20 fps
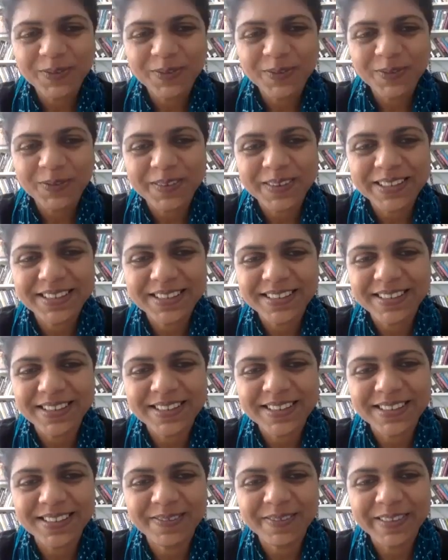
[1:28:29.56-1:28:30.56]
for the question.
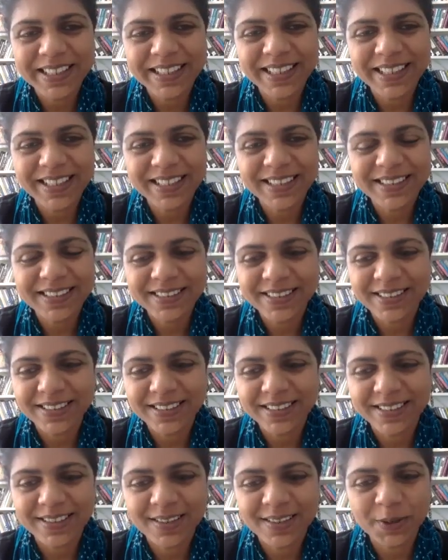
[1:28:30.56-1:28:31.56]
That's a very
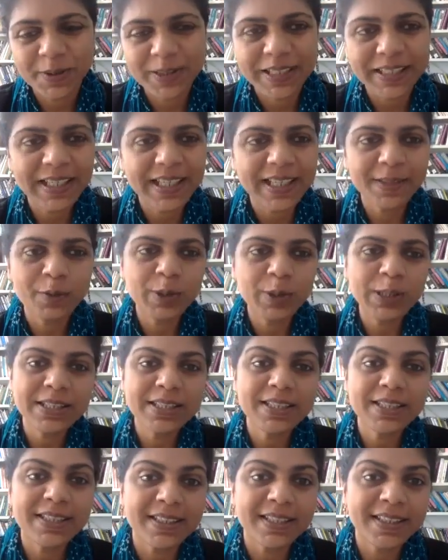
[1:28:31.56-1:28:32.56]
interesting story. I
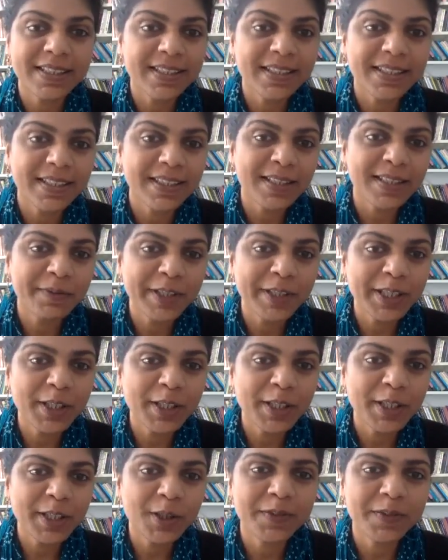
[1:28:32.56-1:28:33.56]
wasn't
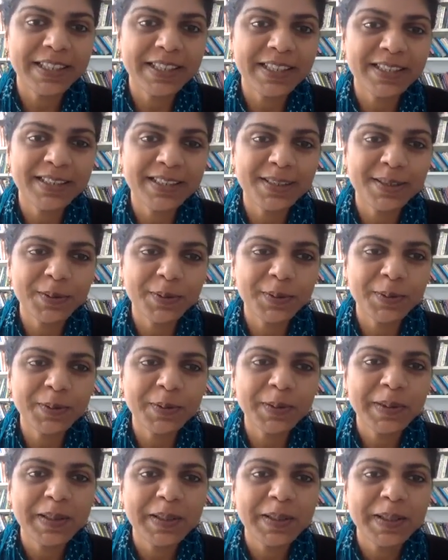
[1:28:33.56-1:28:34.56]
aware of it.
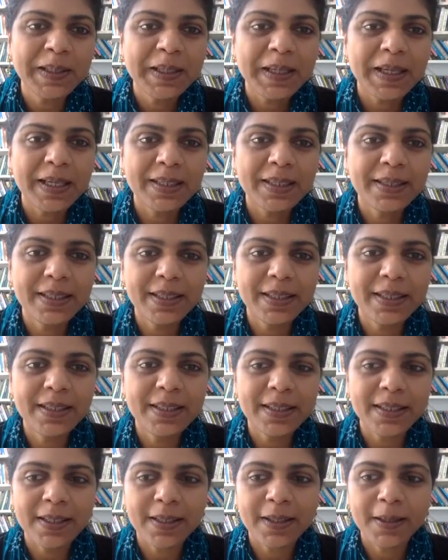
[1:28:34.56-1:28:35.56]
So I
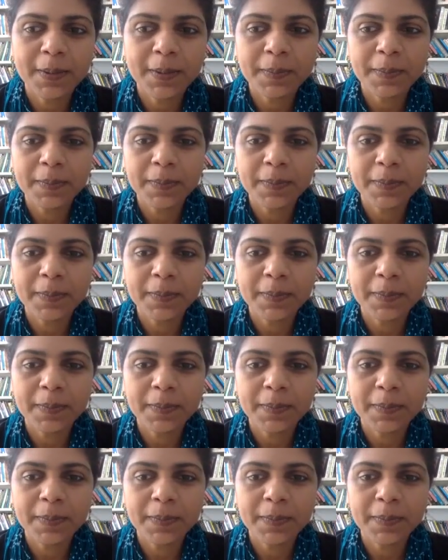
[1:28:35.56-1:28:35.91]
think uh,